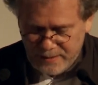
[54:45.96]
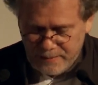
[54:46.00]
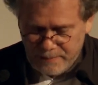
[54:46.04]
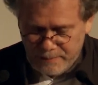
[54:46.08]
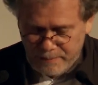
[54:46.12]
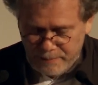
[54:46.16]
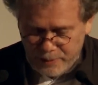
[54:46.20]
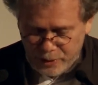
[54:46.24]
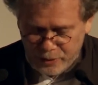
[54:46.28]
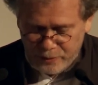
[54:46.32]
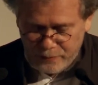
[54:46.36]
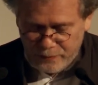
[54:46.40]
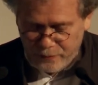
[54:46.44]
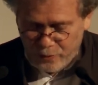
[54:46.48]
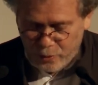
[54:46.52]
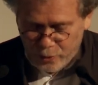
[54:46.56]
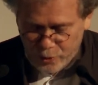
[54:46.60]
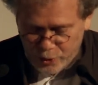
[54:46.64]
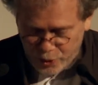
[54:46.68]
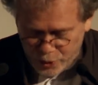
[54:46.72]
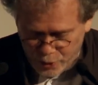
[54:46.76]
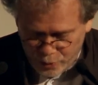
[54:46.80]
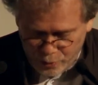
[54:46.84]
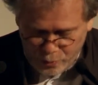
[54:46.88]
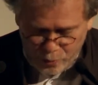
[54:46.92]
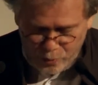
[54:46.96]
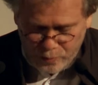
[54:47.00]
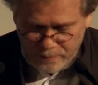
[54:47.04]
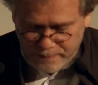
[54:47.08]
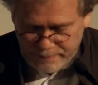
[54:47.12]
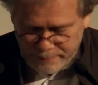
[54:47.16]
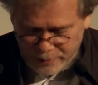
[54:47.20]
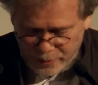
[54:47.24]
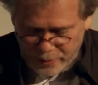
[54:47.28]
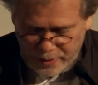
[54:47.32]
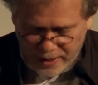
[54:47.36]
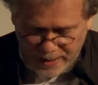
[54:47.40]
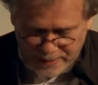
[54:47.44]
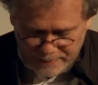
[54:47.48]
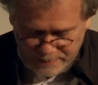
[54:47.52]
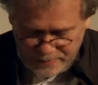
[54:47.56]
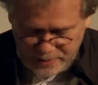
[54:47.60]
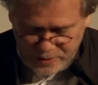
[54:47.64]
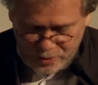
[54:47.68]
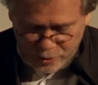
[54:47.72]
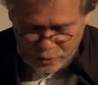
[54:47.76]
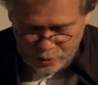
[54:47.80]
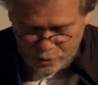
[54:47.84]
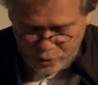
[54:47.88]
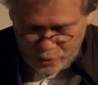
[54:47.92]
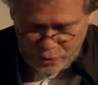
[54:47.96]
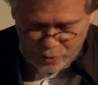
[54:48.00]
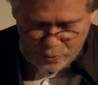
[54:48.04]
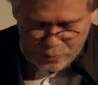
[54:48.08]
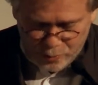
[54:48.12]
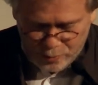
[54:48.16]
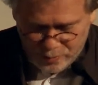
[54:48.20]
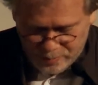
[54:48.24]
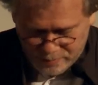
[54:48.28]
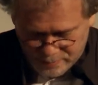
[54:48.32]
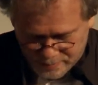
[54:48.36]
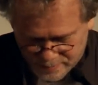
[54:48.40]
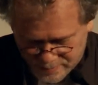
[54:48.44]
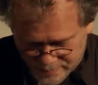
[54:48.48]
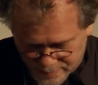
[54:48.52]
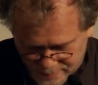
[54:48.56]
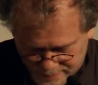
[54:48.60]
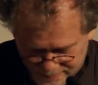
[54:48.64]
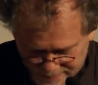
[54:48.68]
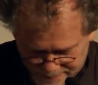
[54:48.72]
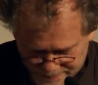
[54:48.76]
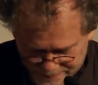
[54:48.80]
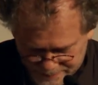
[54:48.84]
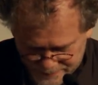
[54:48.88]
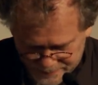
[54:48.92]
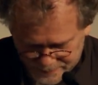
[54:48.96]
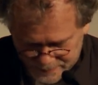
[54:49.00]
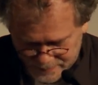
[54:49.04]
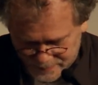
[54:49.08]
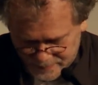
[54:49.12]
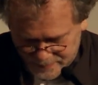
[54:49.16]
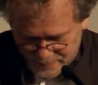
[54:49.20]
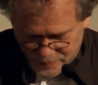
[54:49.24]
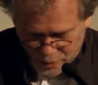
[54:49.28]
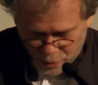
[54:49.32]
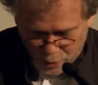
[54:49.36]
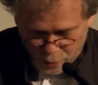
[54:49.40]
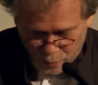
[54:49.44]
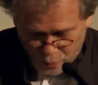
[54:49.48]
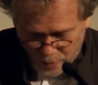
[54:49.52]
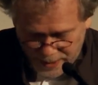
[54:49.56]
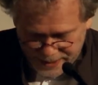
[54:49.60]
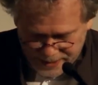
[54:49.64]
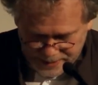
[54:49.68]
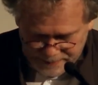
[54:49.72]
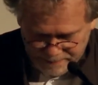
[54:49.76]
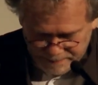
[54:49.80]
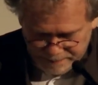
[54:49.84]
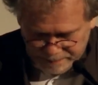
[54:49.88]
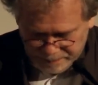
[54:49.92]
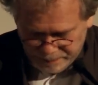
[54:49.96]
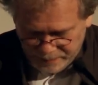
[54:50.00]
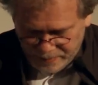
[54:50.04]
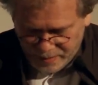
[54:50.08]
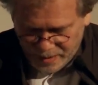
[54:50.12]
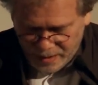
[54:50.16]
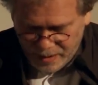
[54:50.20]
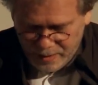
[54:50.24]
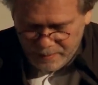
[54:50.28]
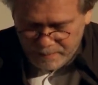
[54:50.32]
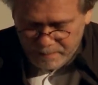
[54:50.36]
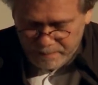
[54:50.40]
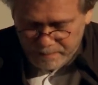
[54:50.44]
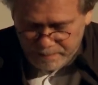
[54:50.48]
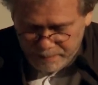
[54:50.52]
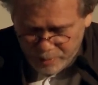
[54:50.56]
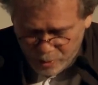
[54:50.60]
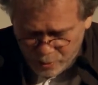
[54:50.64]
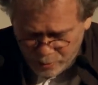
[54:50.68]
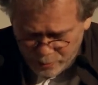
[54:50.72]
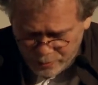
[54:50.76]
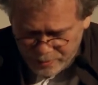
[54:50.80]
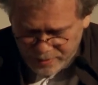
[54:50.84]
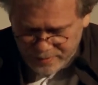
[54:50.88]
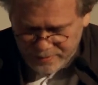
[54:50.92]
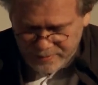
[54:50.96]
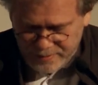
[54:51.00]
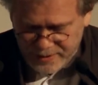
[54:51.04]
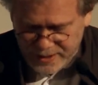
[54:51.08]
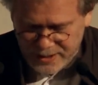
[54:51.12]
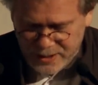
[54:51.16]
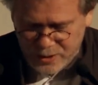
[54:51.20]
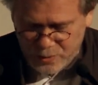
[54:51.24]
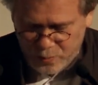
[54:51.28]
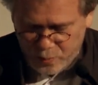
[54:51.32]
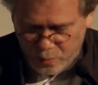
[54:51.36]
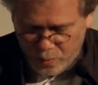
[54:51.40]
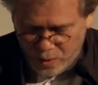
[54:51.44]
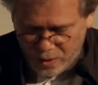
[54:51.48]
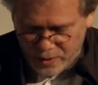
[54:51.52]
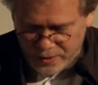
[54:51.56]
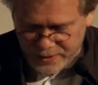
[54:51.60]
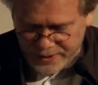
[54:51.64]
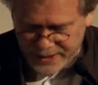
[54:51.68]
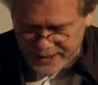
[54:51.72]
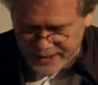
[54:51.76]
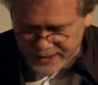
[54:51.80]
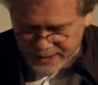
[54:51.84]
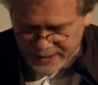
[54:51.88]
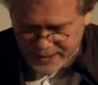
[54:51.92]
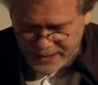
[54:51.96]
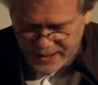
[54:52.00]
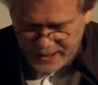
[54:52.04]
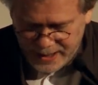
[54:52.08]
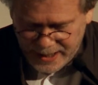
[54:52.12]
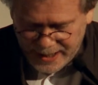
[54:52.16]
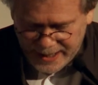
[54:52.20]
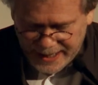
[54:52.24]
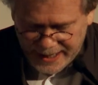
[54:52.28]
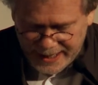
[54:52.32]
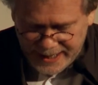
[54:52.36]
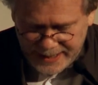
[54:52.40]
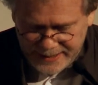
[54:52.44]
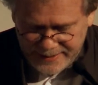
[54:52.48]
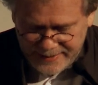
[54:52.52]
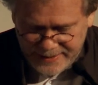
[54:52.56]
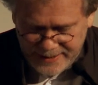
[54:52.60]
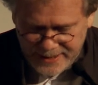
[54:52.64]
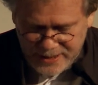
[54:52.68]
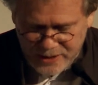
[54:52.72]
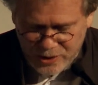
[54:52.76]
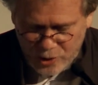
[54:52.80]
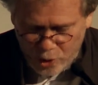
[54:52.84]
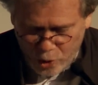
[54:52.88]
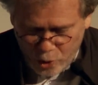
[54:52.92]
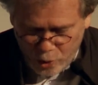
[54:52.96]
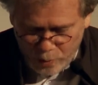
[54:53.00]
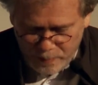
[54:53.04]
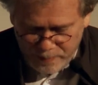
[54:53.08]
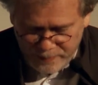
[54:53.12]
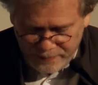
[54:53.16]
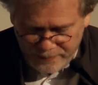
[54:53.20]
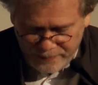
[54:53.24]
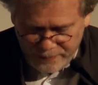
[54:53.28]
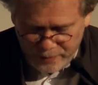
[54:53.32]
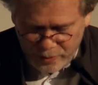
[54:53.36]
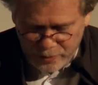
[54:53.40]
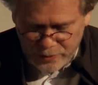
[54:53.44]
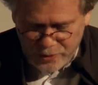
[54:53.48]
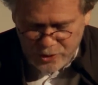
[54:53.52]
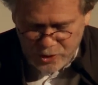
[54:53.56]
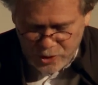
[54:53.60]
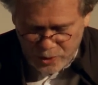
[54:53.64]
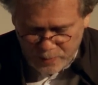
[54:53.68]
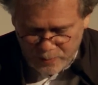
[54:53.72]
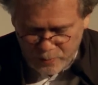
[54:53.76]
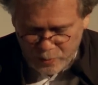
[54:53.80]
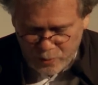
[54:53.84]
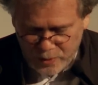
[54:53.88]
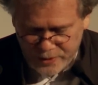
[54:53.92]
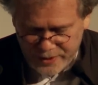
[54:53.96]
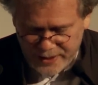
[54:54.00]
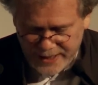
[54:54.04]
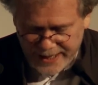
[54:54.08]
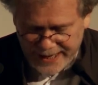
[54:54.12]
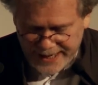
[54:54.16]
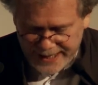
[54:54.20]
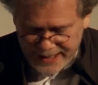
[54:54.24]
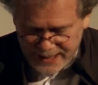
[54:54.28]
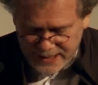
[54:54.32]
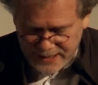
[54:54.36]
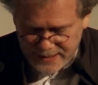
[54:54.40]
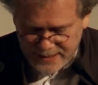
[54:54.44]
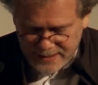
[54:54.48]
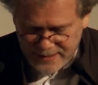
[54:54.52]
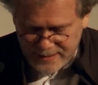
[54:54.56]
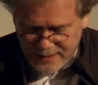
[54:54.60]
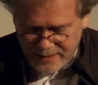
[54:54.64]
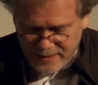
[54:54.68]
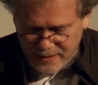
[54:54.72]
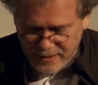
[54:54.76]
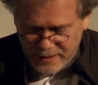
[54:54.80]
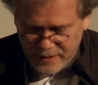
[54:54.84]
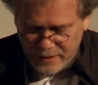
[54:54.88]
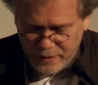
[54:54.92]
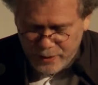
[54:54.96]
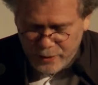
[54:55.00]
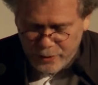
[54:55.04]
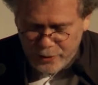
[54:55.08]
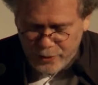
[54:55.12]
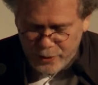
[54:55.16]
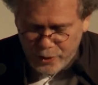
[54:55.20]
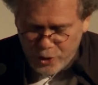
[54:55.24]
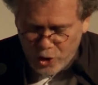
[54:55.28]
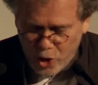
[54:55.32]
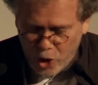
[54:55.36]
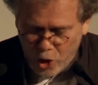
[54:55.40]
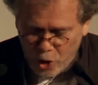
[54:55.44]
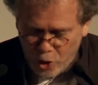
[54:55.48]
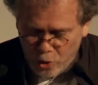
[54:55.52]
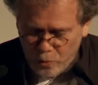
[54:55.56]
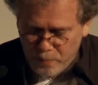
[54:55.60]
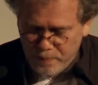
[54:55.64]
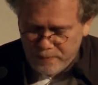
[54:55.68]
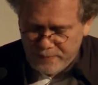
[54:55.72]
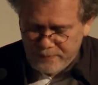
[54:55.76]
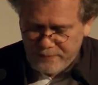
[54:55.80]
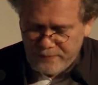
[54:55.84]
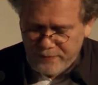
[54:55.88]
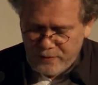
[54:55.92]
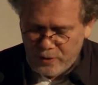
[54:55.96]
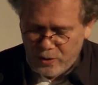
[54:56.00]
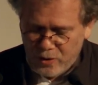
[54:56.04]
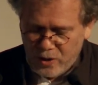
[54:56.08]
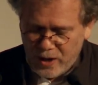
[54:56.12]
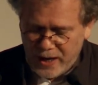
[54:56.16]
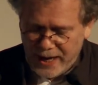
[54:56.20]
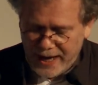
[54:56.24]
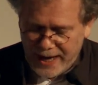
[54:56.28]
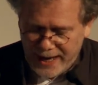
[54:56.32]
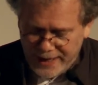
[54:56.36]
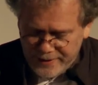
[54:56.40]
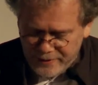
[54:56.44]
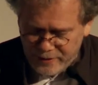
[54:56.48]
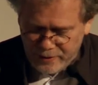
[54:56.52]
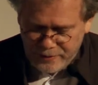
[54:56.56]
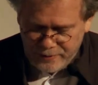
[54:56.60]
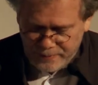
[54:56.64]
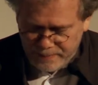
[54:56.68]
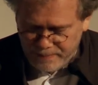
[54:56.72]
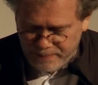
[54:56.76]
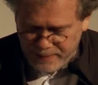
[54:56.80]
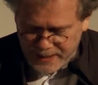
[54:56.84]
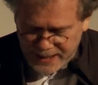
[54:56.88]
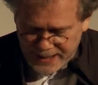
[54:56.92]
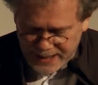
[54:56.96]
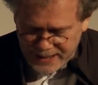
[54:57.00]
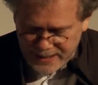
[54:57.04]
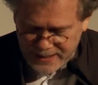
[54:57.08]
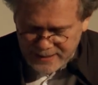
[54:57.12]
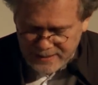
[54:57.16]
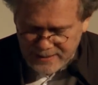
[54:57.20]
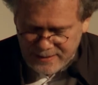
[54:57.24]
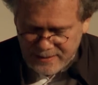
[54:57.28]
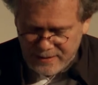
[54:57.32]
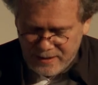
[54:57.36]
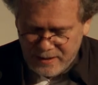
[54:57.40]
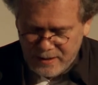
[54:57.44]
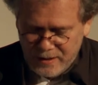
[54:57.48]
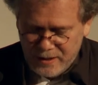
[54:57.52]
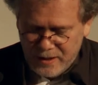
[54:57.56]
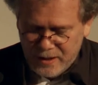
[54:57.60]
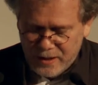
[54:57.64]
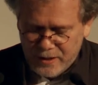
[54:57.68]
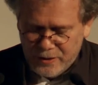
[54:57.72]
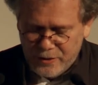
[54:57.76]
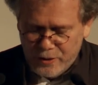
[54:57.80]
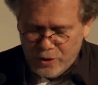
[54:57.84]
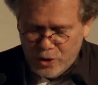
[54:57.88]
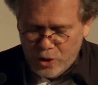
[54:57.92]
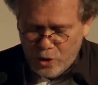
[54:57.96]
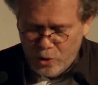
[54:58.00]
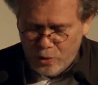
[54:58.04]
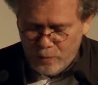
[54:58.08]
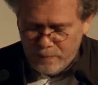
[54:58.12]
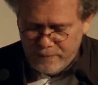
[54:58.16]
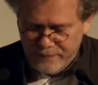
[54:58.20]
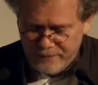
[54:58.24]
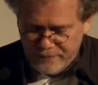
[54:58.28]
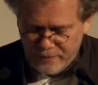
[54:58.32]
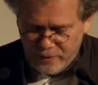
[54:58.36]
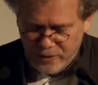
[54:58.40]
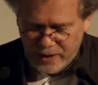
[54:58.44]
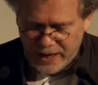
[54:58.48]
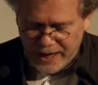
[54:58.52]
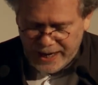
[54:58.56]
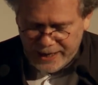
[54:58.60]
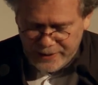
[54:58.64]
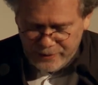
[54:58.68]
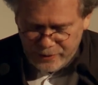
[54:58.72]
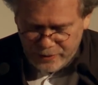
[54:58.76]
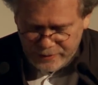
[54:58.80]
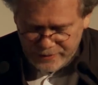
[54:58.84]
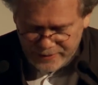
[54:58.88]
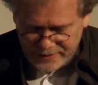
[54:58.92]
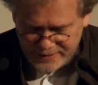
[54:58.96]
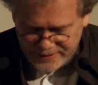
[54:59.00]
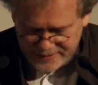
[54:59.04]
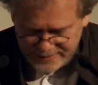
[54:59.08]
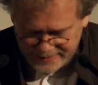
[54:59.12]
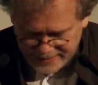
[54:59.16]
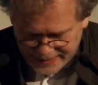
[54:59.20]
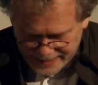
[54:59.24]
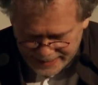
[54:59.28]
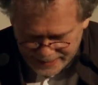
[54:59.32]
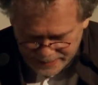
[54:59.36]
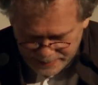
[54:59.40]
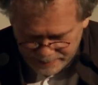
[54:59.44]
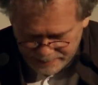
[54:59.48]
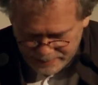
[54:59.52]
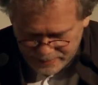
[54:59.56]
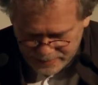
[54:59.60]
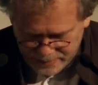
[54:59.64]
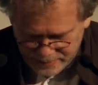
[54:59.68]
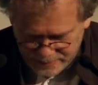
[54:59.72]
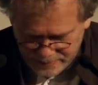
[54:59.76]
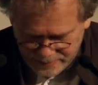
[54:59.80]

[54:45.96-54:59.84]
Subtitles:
but for you, perhaps, you away. Both this warning and this hope for someone else, the hope for another place, the hope for another time,